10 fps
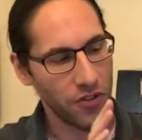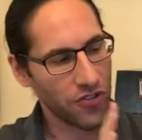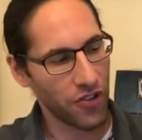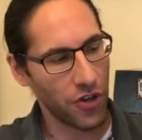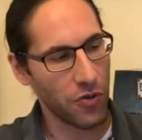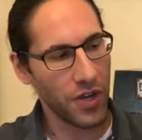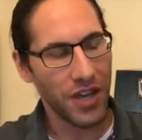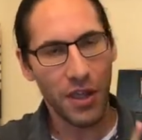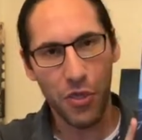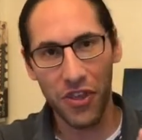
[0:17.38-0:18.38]
So
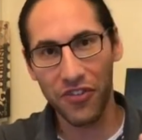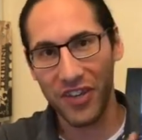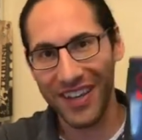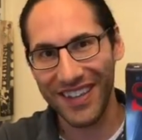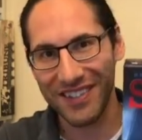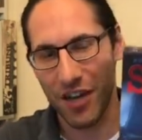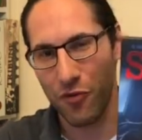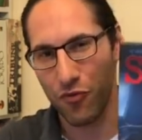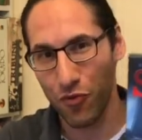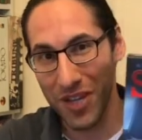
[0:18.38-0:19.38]
this is a
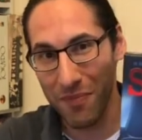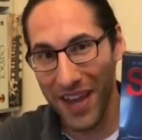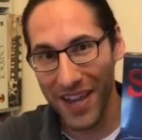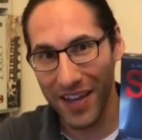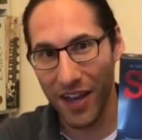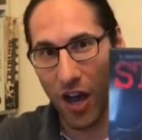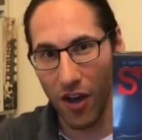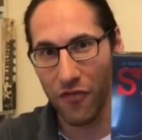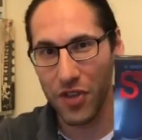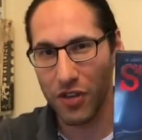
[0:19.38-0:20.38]
remake
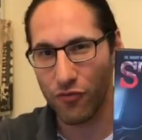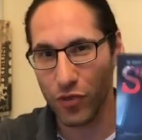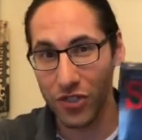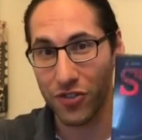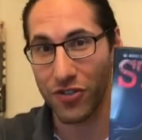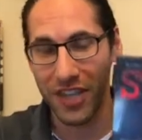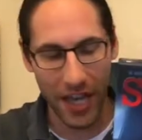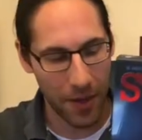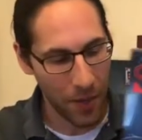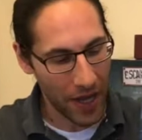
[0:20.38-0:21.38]
of the original
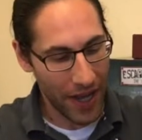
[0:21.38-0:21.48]
game,